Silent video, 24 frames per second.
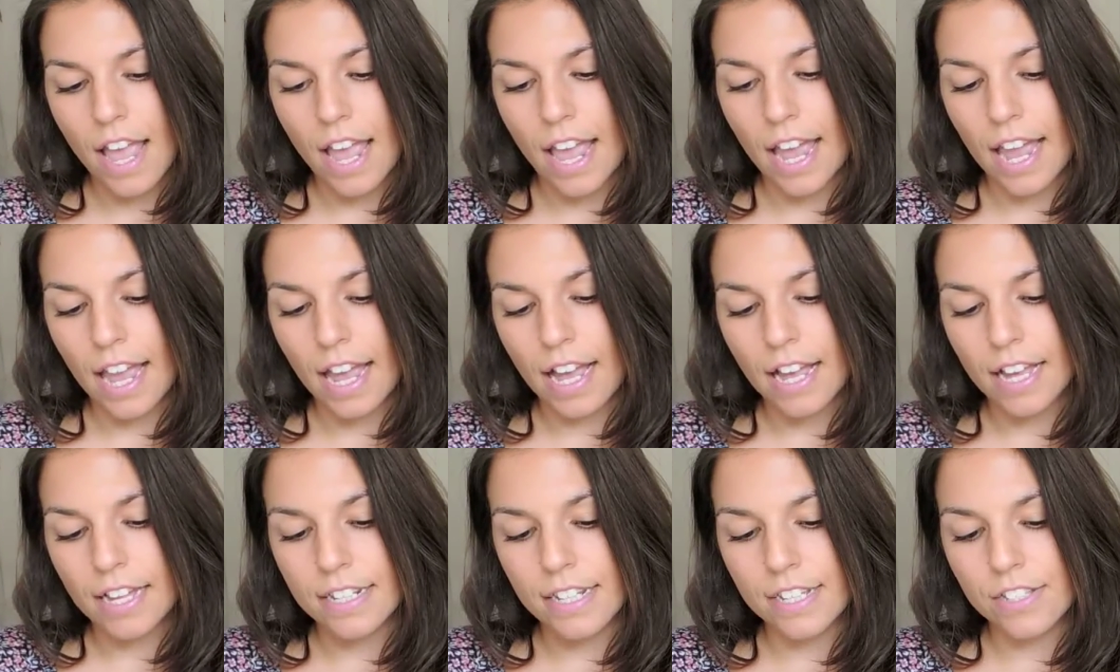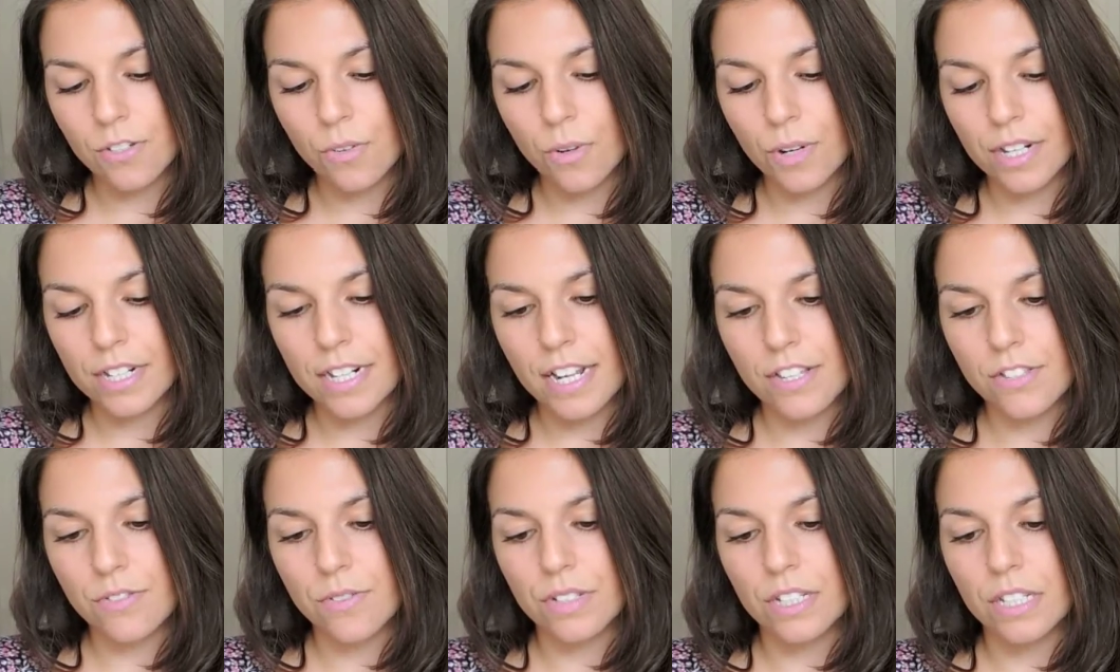And it's
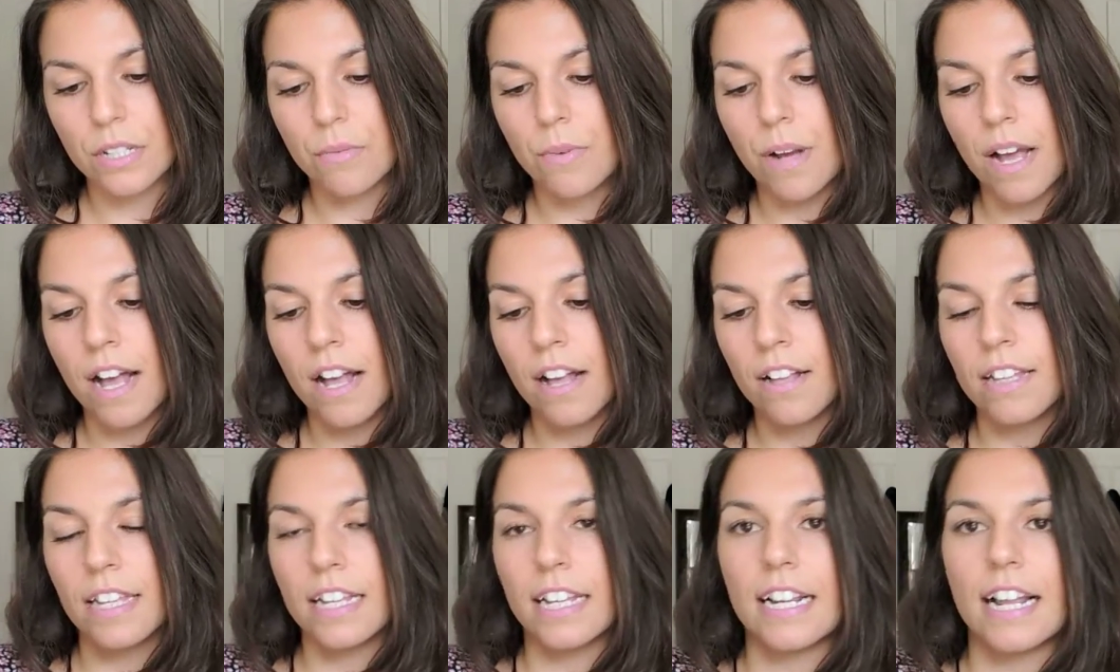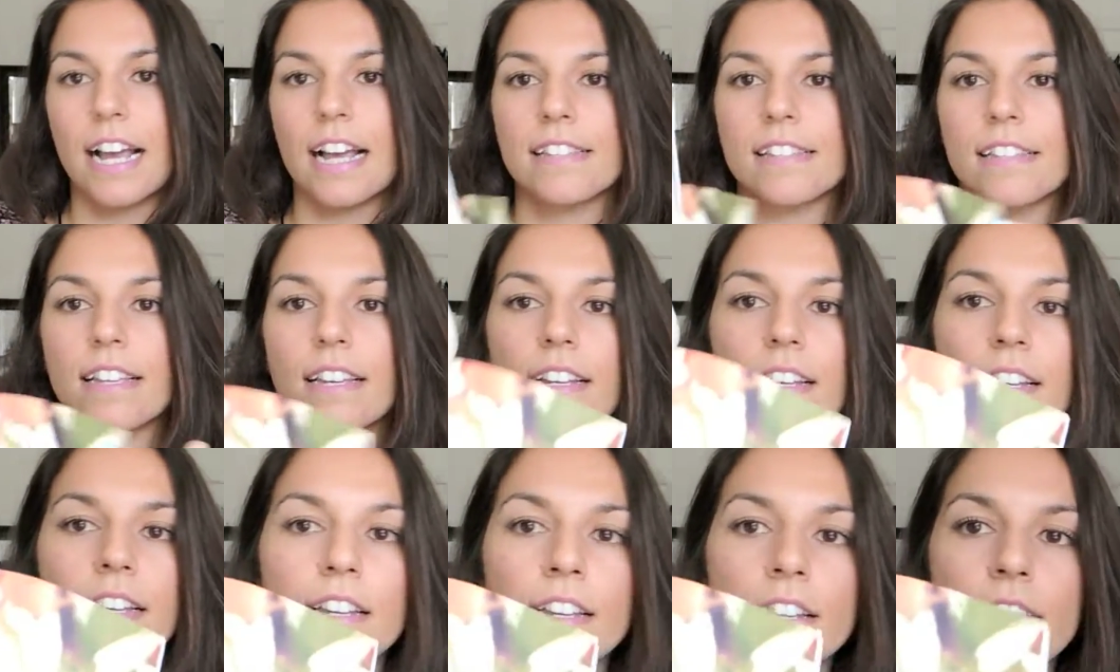organized really well. Like it has
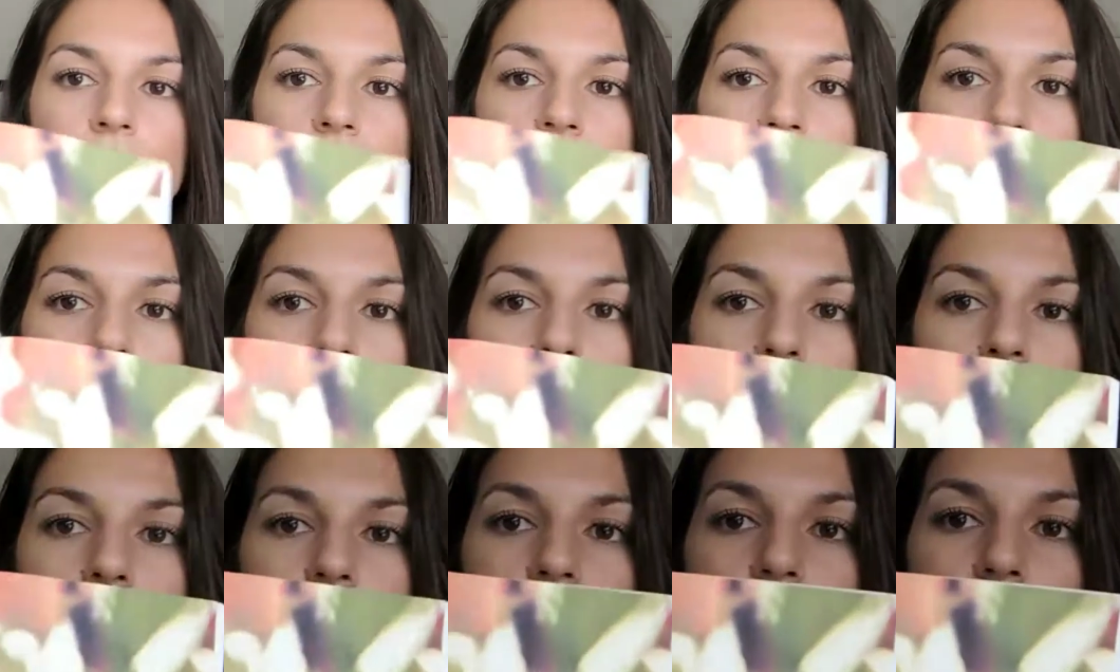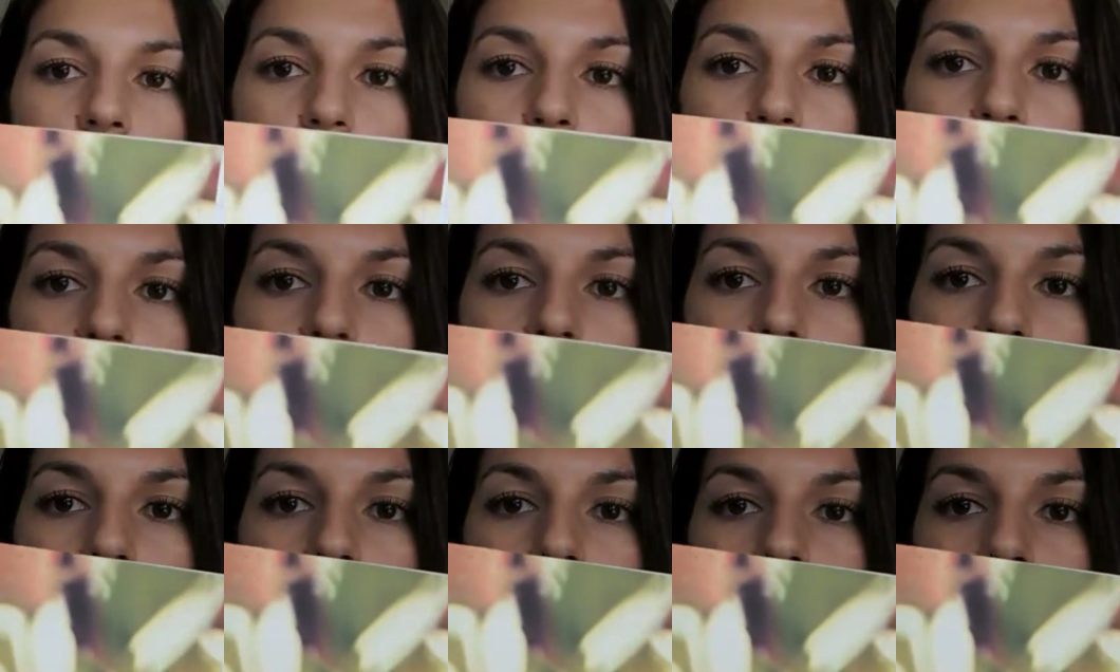like places to
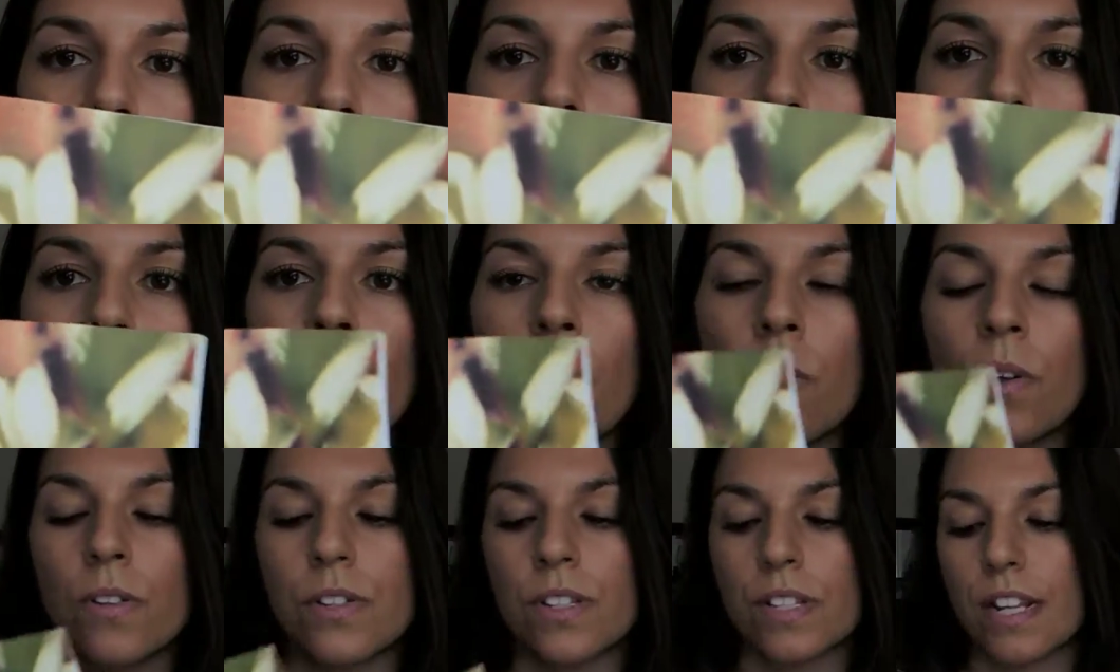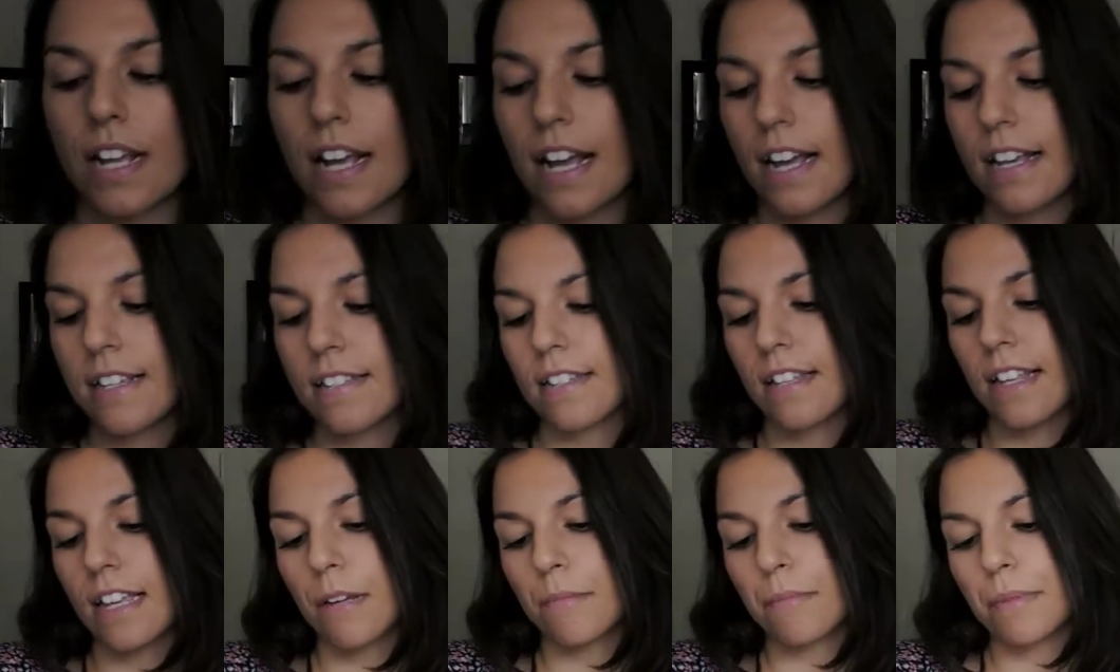write down goals, it
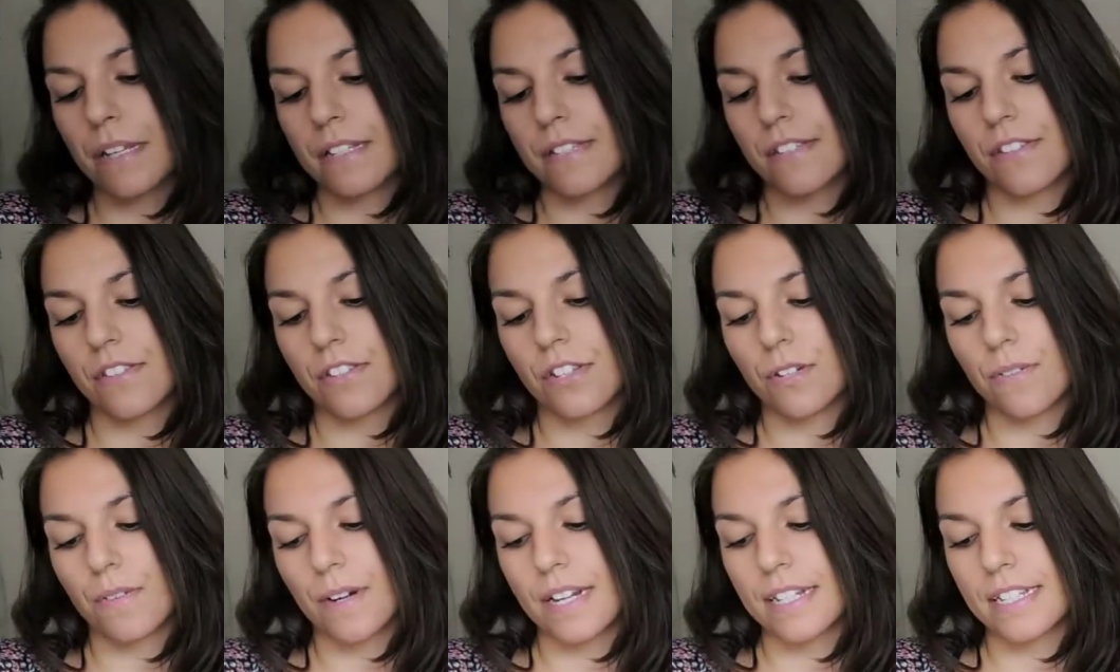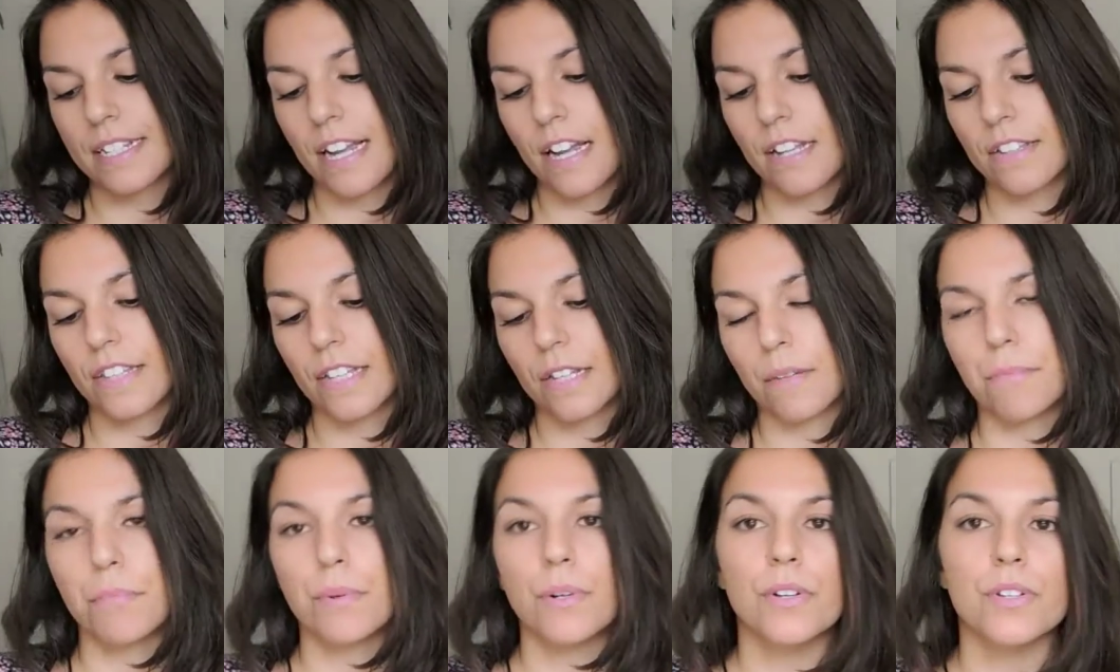has like places to write down
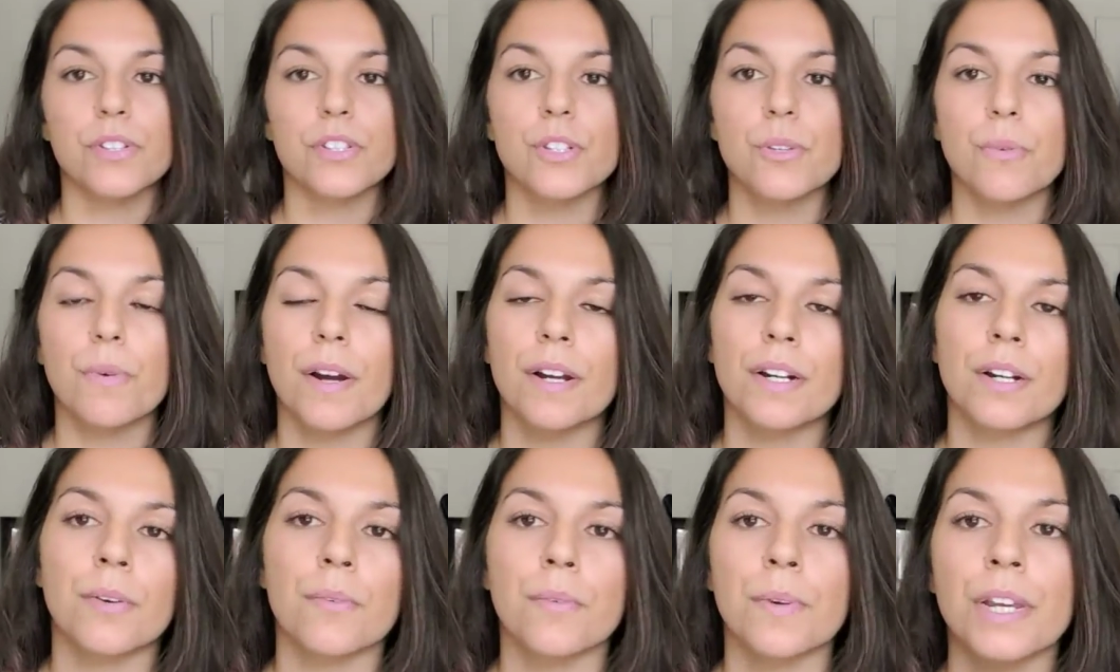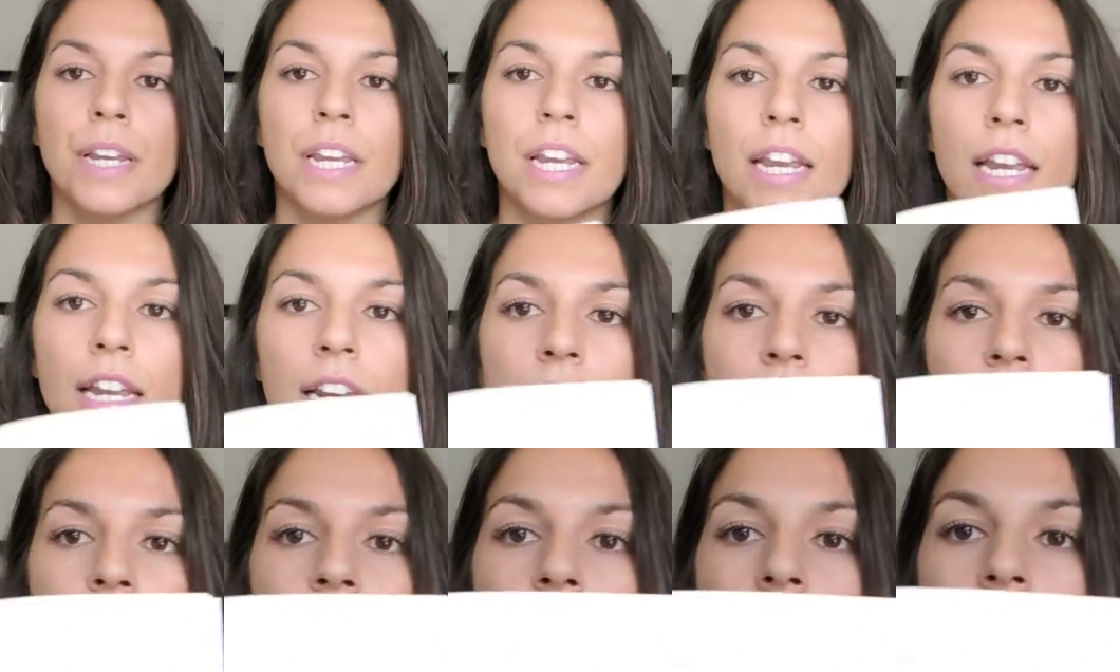like books you want to
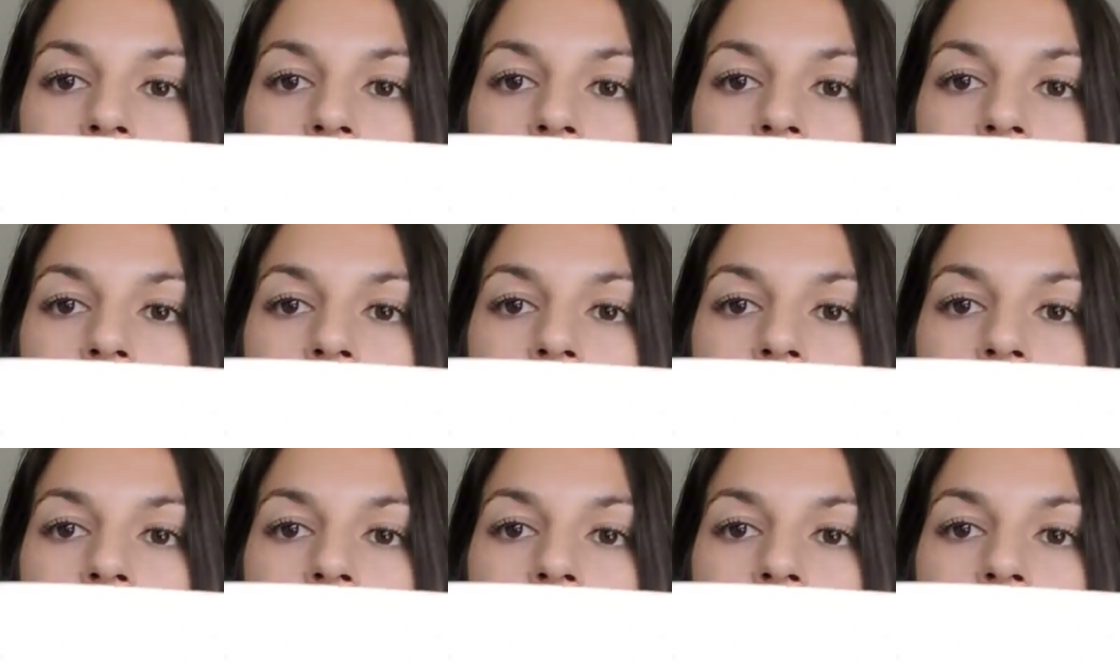read,